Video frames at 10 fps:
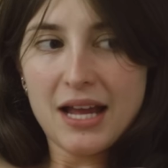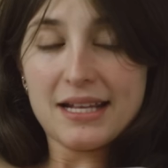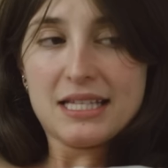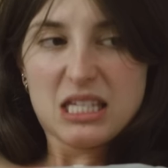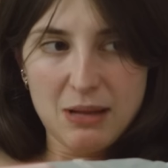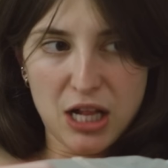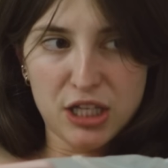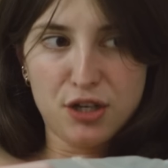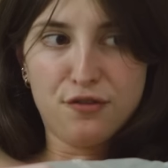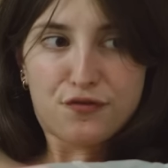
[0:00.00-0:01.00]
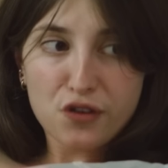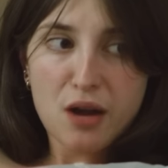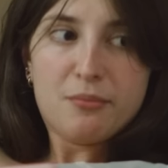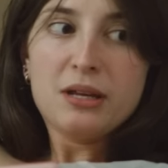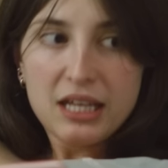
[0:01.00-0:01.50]
can smell you
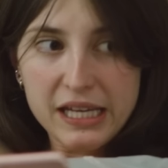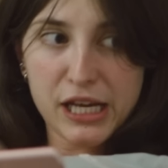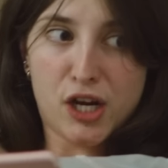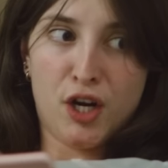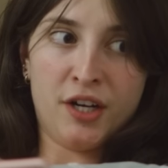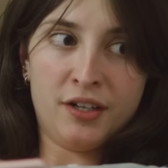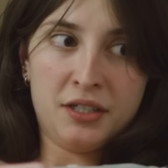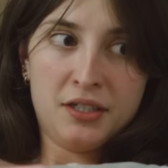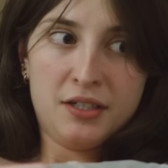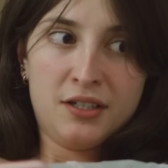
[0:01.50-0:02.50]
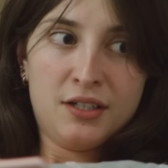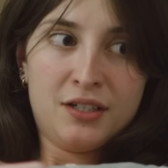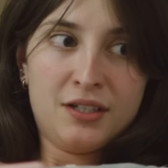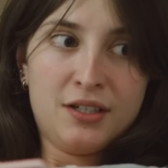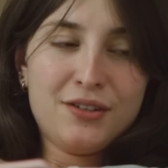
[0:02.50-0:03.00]
from here.
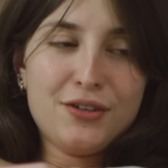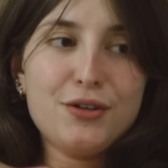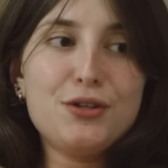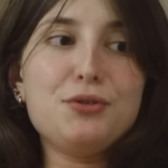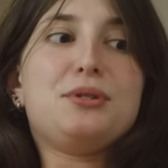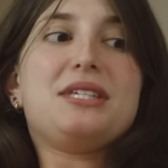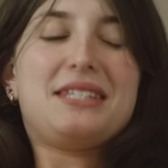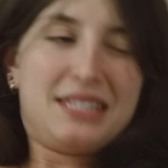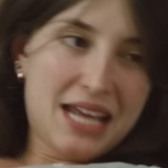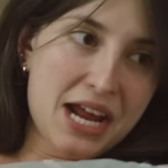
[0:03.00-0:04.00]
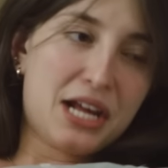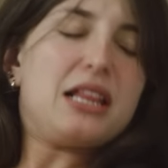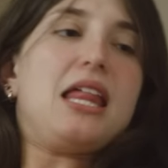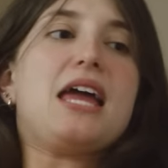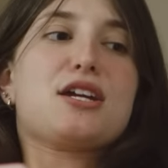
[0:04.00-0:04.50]
You stink
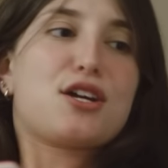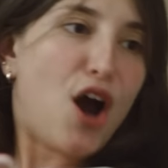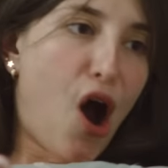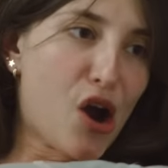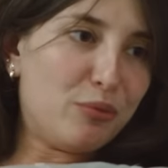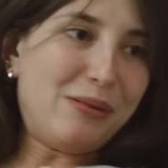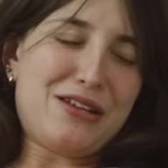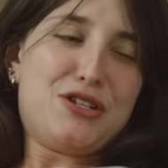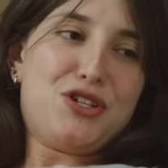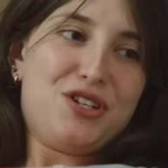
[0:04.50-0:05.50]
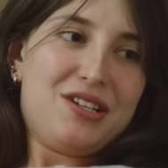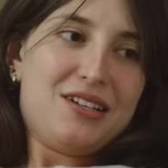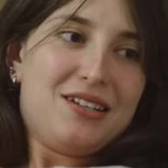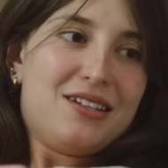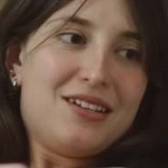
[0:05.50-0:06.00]
like garbage.
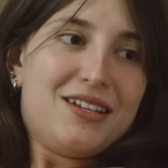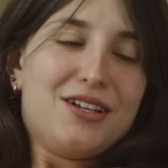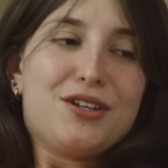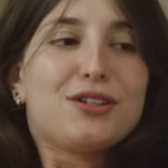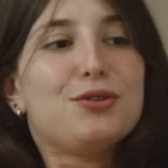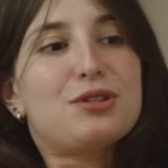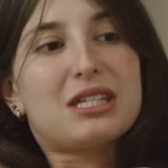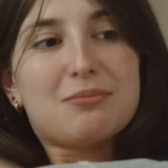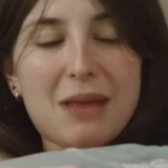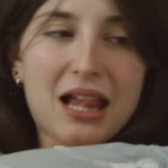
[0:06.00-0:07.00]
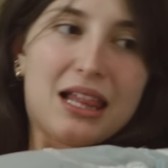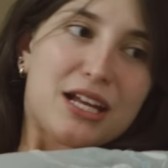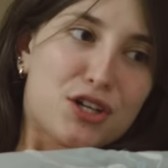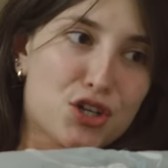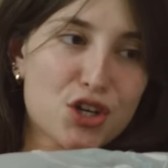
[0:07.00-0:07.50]
You smell
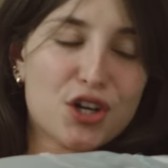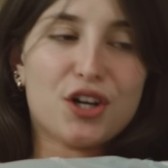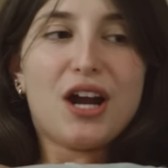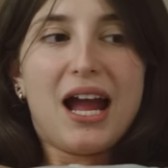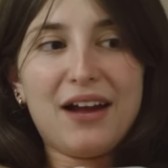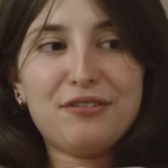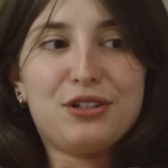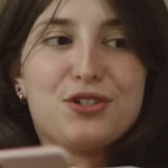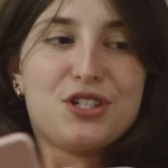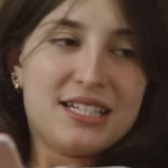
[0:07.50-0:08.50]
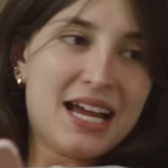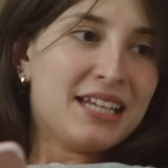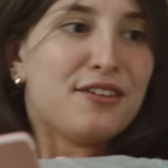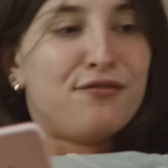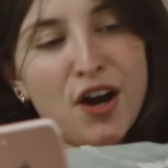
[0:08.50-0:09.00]
like sugar after she's
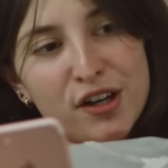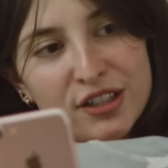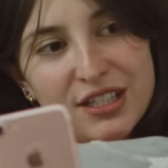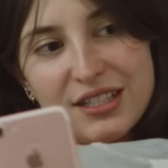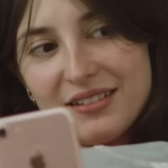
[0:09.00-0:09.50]
had the farts.